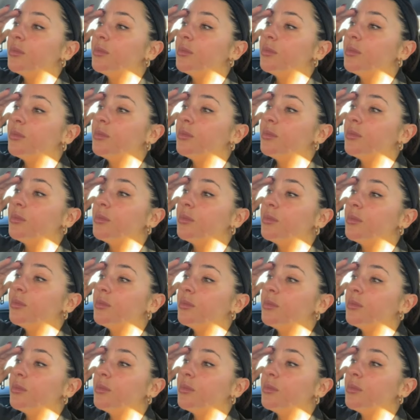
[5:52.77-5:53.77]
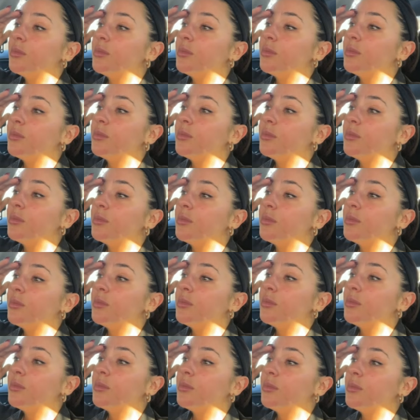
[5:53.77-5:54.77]

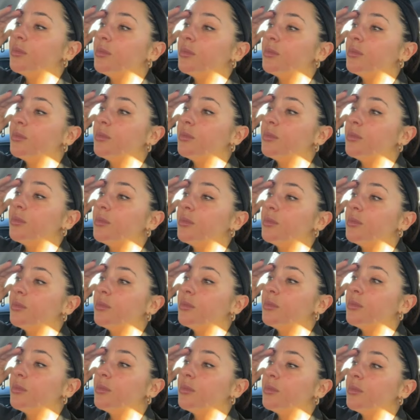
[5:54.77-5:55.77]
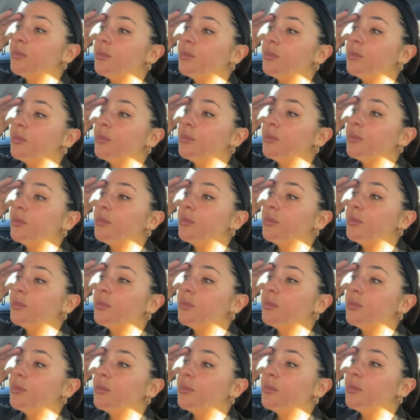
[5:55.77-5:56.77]

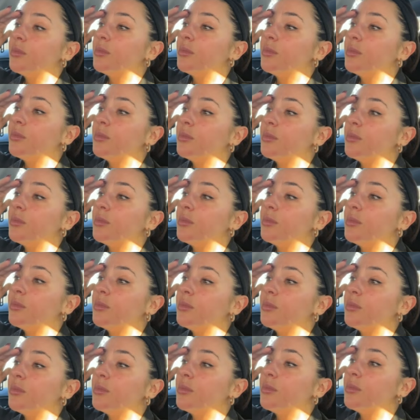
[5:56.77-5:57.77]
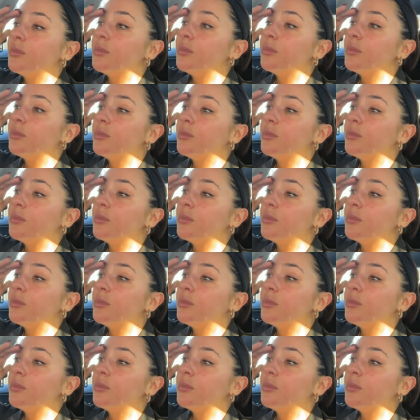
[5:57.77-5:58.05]
No words are spoken by the person on screen.